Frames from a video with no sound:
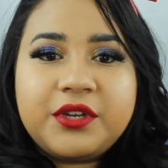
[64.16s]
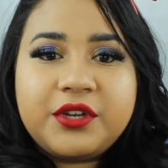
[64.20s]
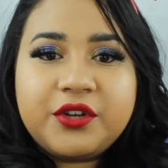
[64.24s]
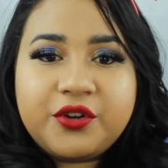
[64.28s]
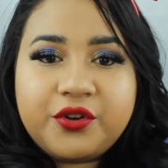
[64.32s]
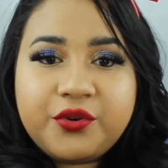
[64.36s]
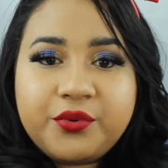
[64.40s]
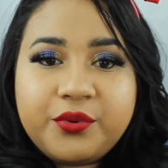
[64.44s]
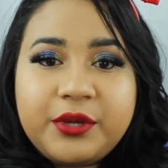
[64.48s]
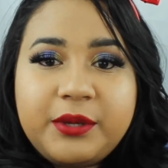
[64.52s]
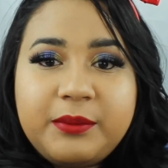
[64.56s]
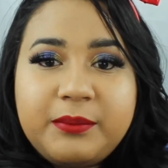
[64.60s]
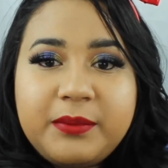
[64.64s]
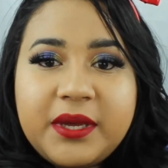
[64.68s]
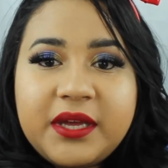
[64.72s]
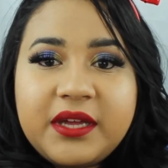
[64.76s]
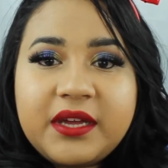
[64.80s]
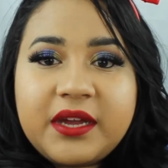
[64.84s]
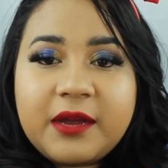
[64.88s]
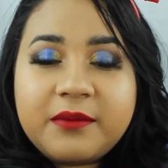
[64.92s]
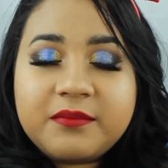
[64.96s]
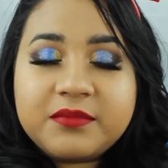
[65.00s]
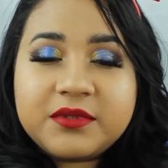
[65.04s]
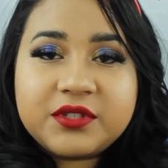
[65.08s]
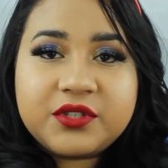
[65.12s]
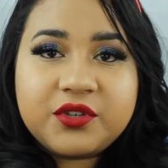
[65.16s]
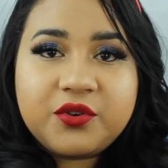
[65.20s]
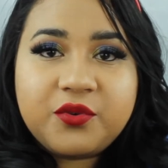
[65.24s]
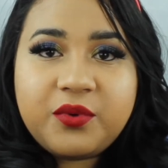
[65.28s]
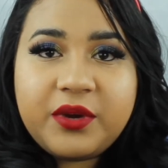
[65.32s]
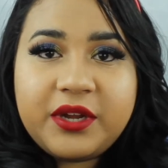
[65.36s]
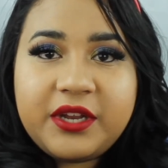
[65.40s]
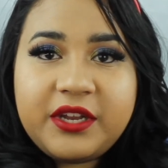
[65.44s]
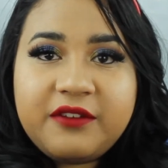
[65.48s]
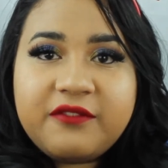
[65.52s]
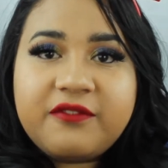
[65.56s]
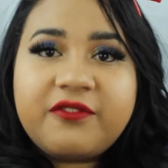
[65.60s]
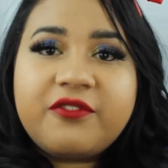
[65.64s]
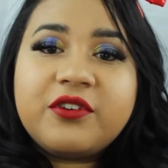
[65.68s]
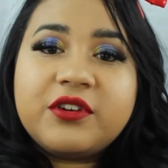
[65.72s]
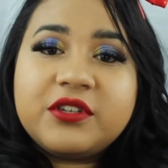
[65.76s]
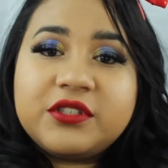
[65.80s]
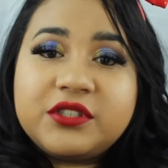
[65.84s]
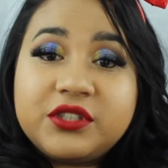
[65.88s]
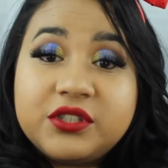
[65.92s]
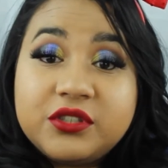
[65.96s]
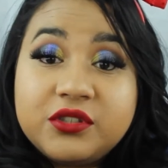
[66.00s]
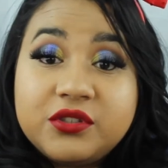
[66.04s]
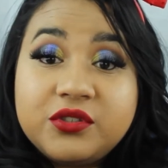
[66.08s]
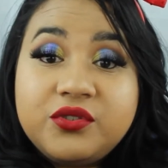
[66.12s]
an agreement. I'm still waiting for a
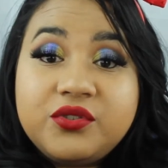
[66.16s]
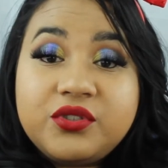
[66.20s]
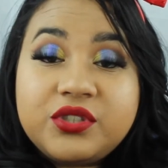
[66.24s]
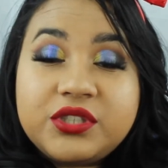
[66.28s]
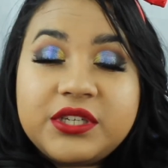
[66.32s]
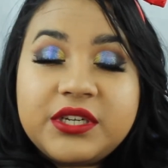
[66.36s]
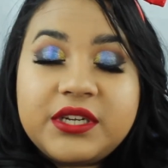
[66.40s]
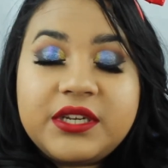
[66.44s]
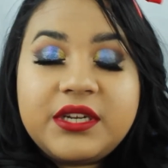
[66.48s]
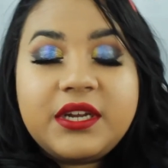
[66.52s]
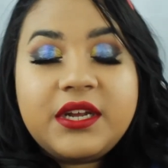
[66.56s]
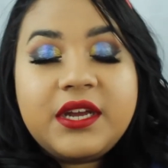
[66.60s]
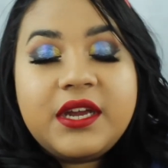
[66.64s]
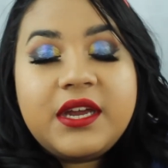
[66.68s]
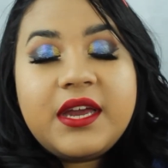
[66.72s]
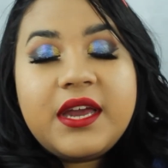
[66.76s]
solution.